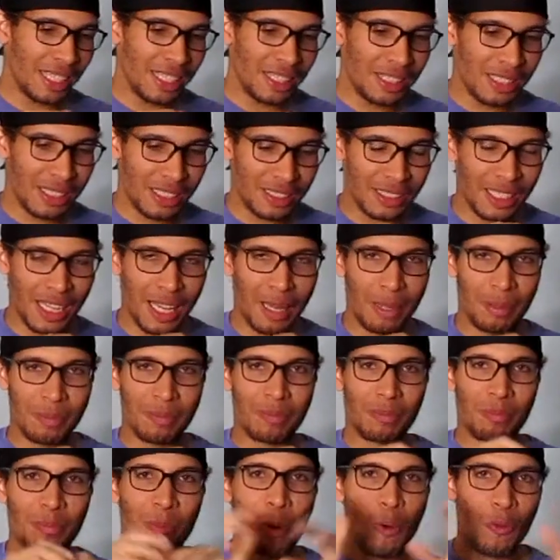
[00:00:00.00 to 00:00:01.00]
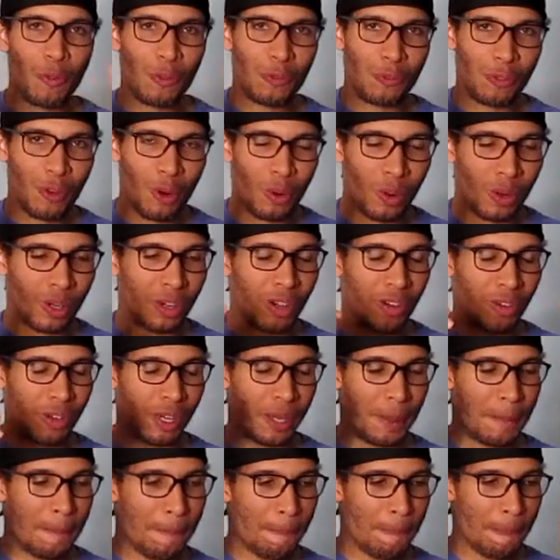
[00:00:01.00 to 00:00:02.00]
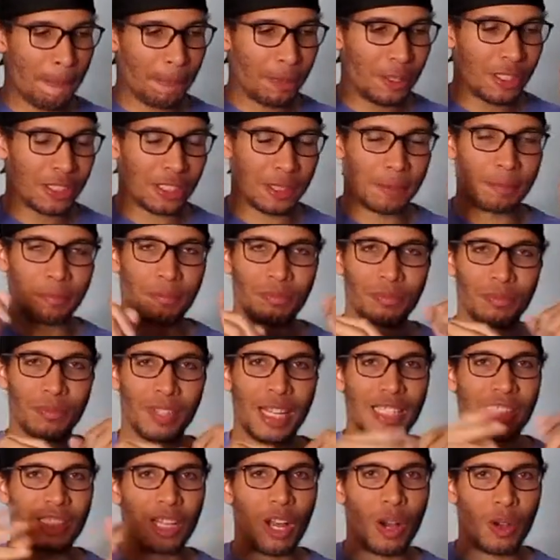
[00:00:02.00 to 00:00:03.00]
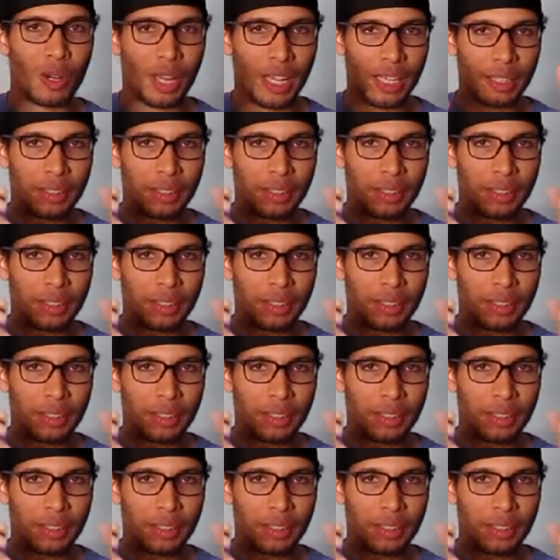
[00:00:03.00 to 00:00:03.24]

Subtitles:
end of the day, moving forward, okay, listen, I said,